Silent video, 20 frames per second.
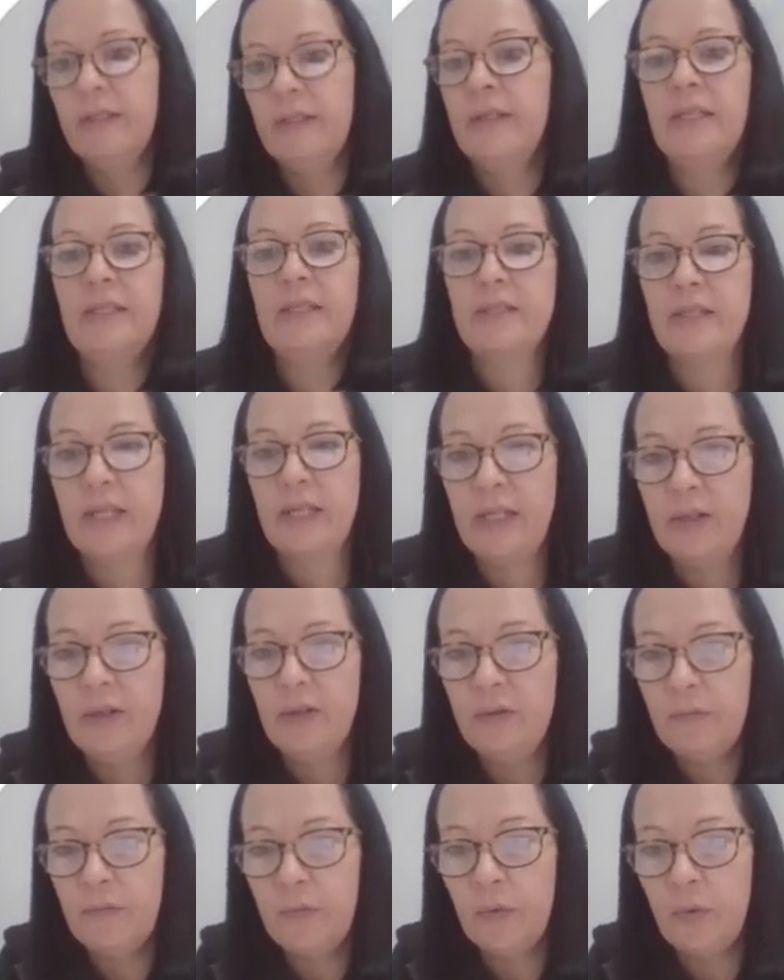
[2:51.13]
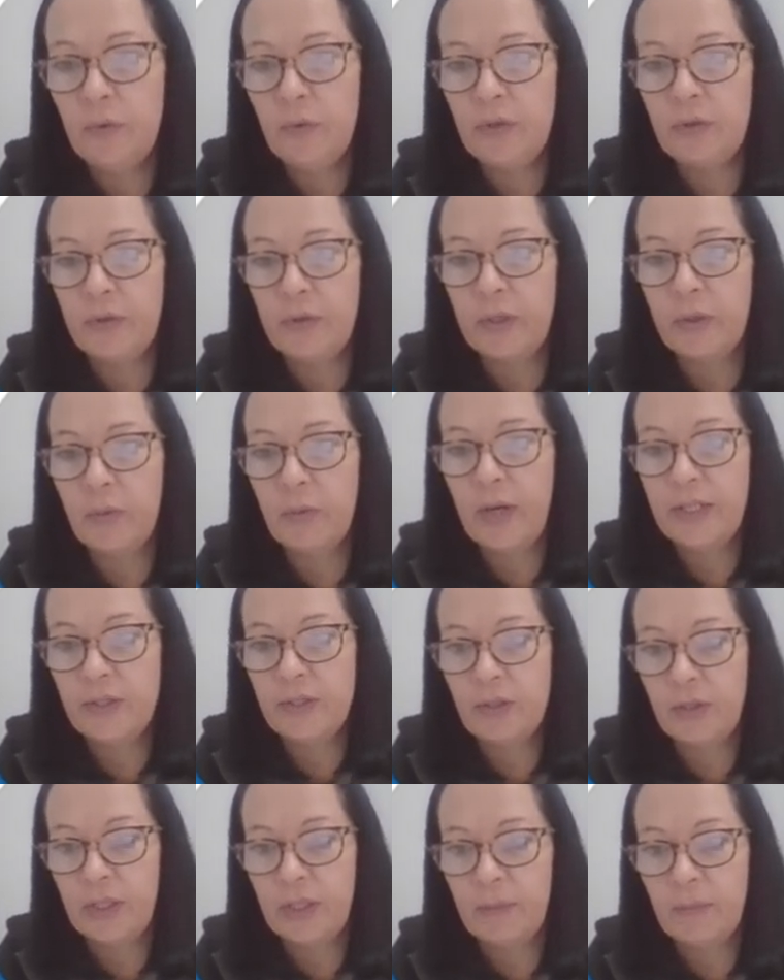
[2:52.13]
is needed for, the required
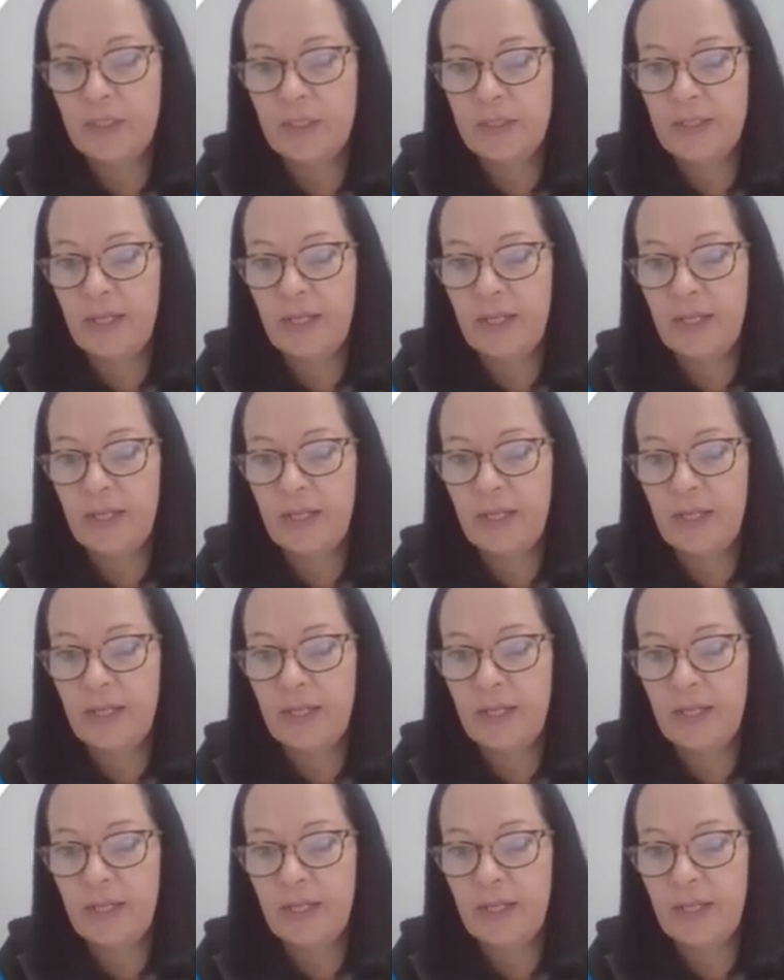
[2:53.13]
document